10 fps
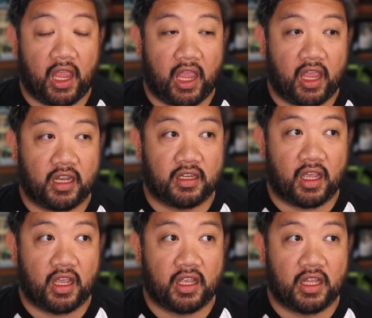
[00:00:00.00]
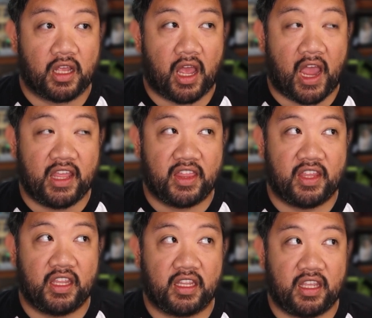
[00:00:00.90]
And I
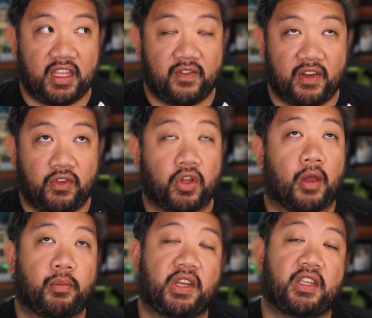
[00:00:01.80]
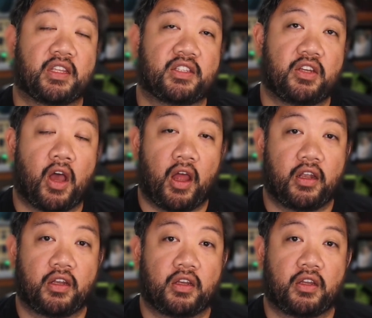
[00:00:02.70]
think even if your company is
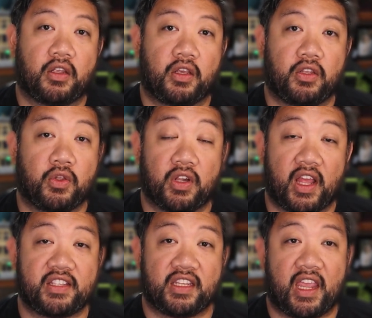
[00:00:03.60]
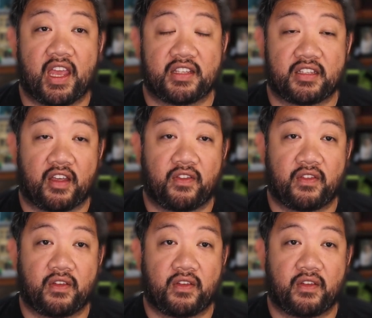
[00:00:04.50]
not utilizing AI stuff,